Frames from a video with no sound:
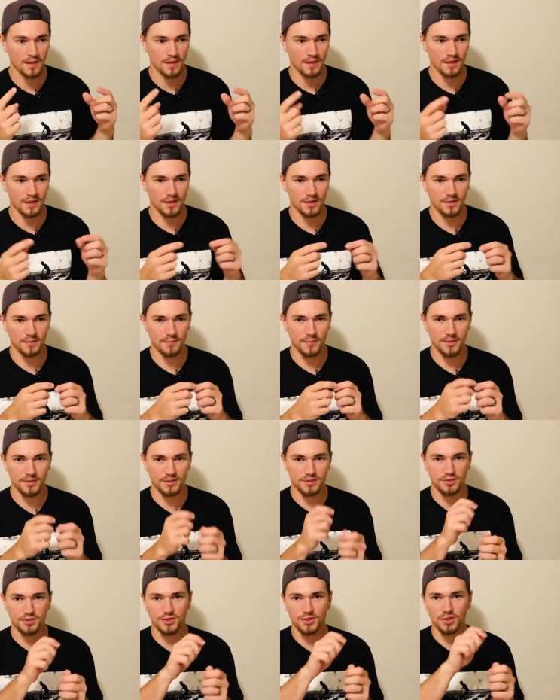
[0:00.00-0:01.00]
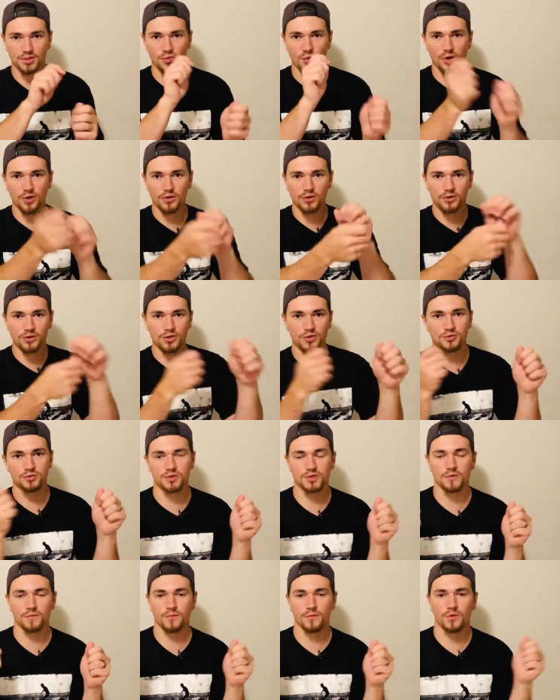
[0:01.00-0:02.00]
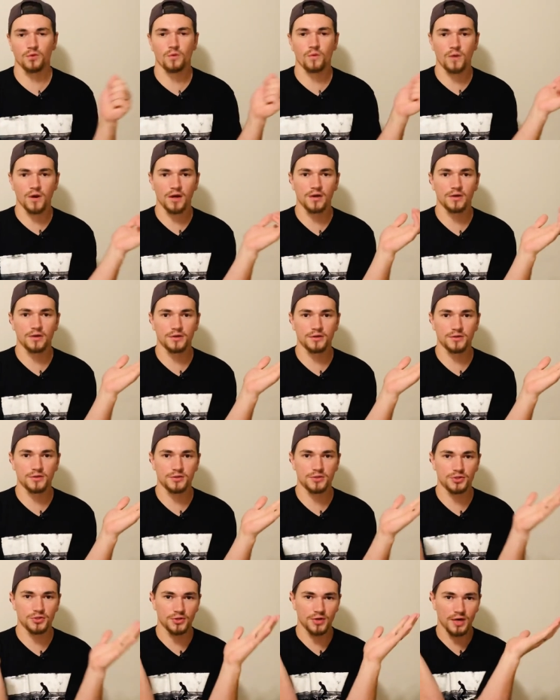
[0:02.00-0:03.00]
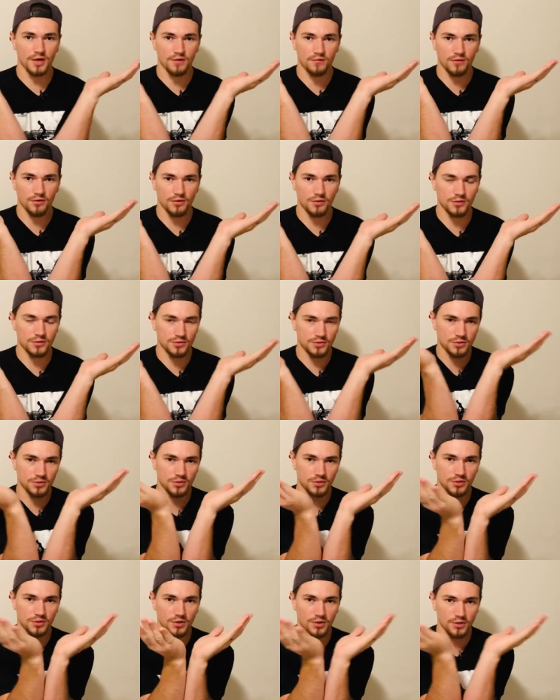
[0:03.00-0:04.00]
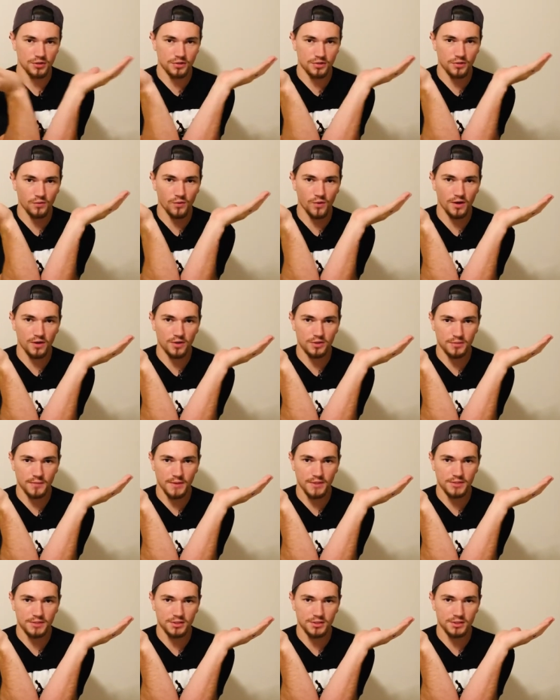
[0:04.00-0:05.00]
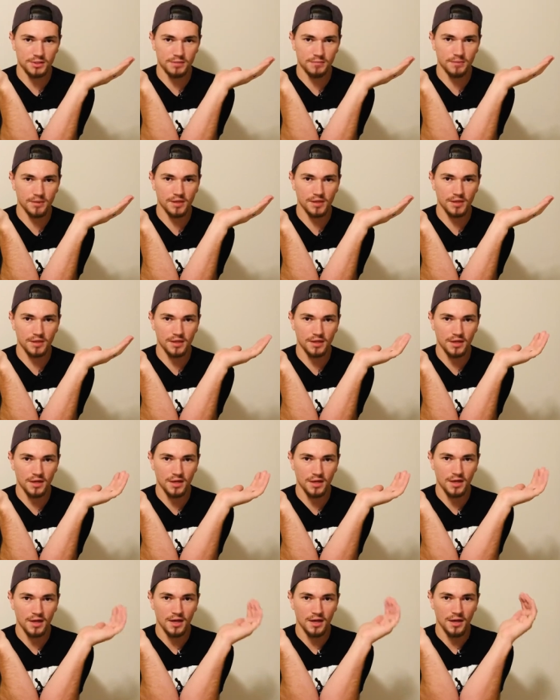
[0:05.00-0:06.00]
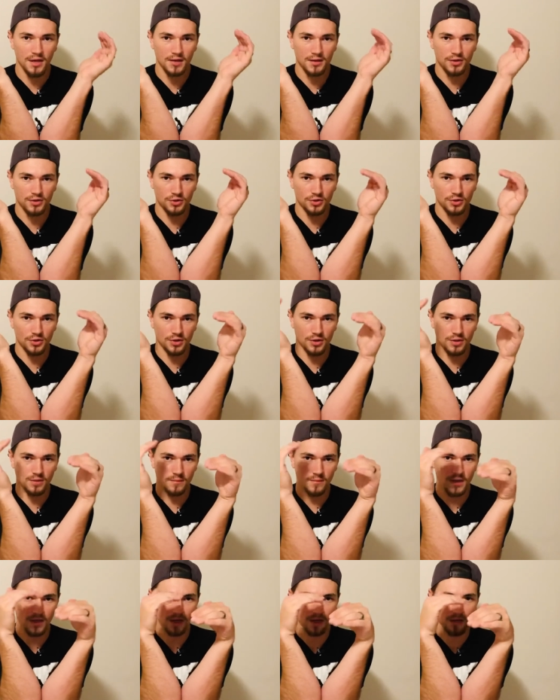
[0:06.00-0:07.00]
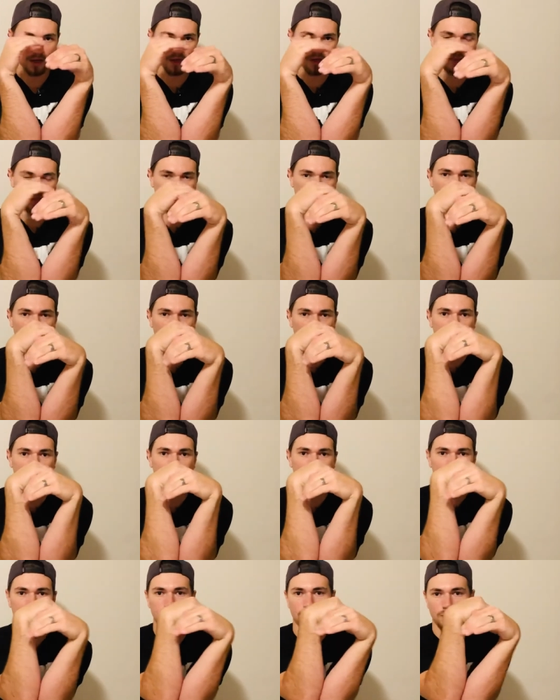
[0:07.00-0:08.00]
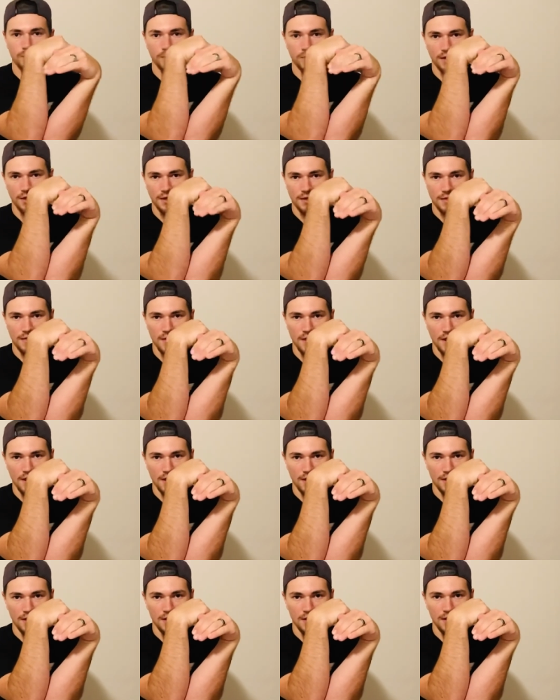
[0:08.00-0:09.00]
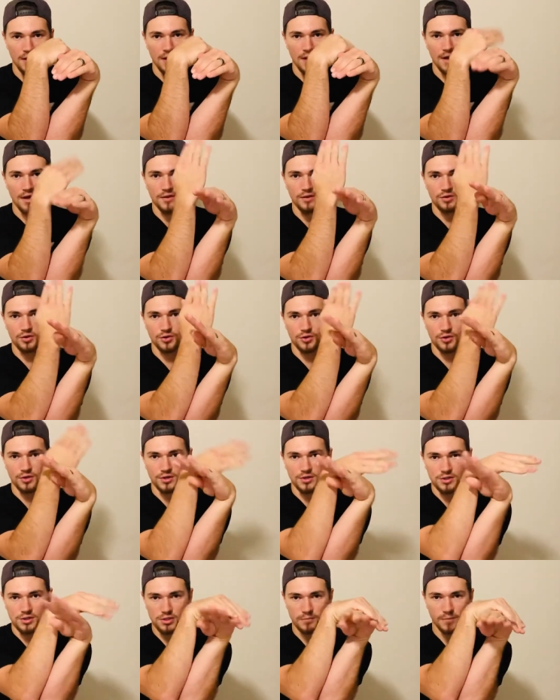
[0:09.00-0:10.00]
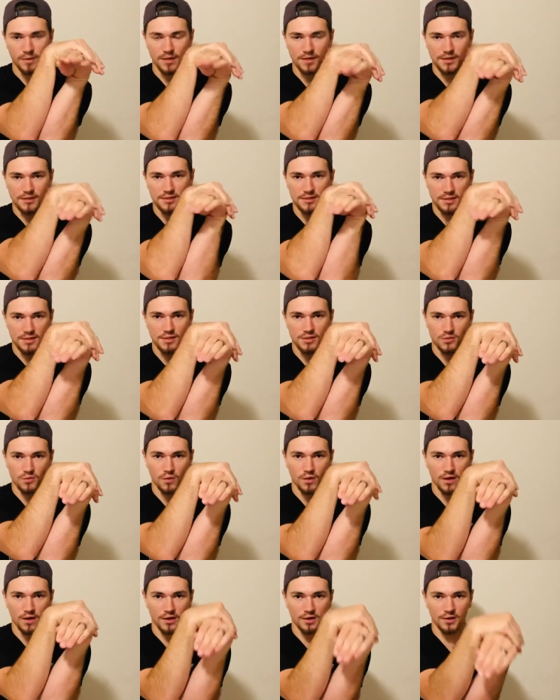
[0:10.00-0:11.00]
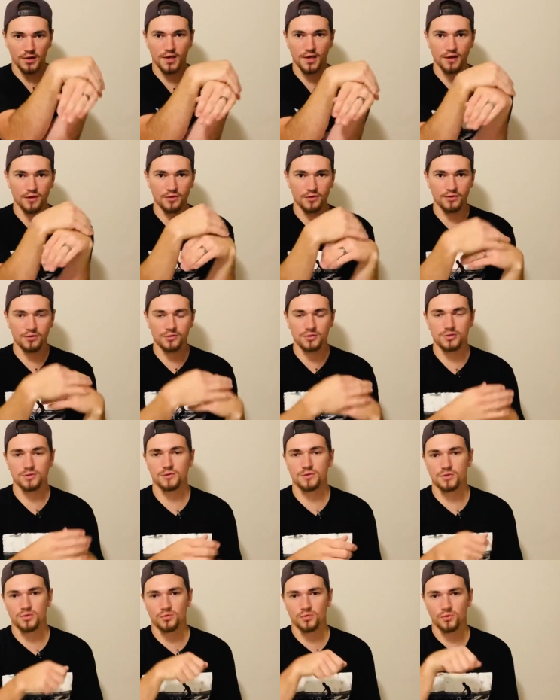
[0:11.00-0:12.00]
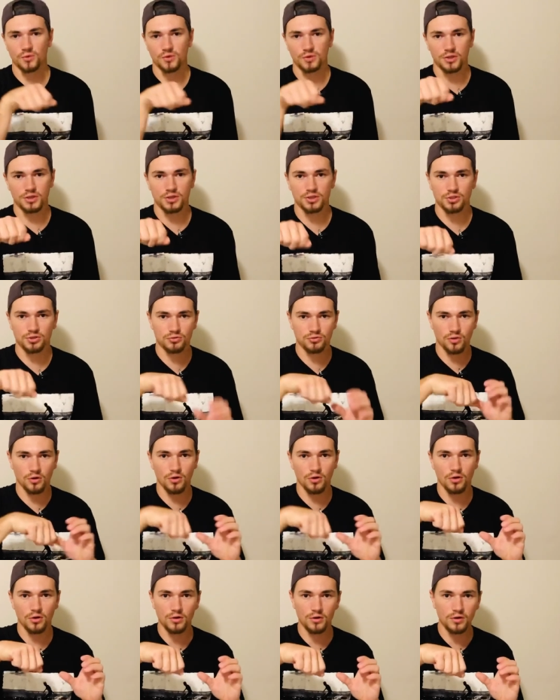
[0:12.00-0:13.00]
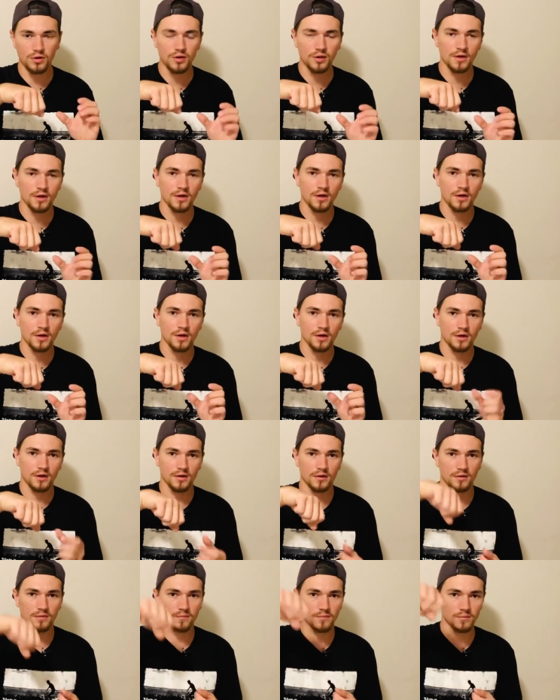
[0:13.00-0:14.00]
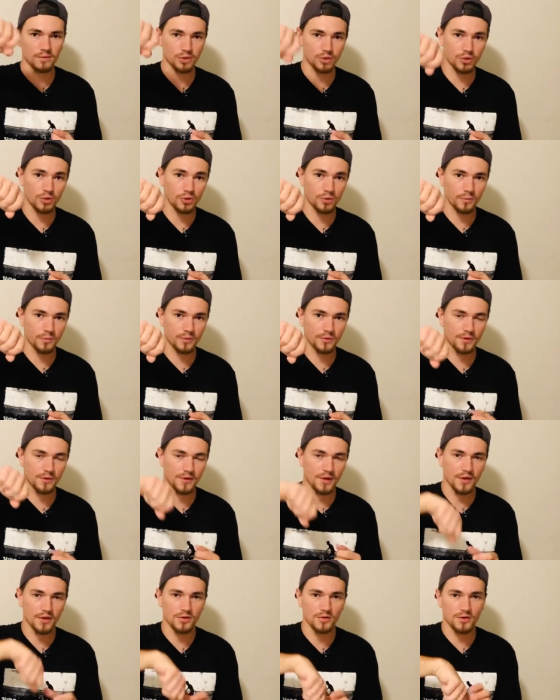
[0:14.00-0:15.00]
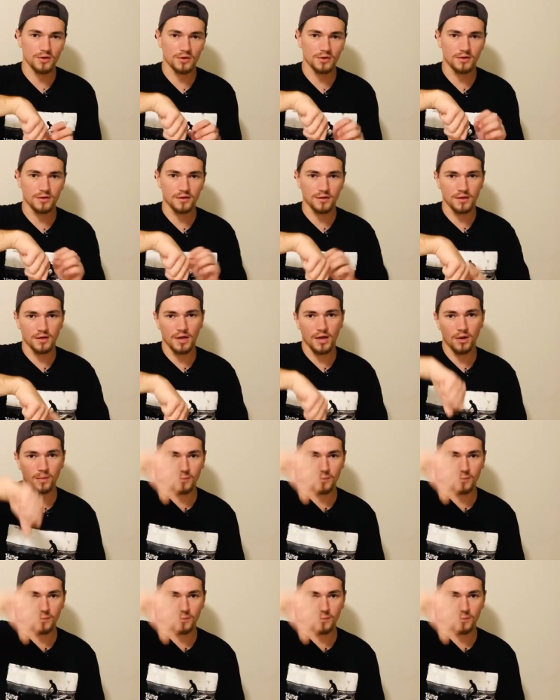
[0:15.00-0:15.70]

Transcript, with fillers: and basically you undo some of the wires so you have all these you know the wires basically split and then you're gonna make like a loop like that and then you're gonna splice this wire together so it's a really strong um, loop that you can now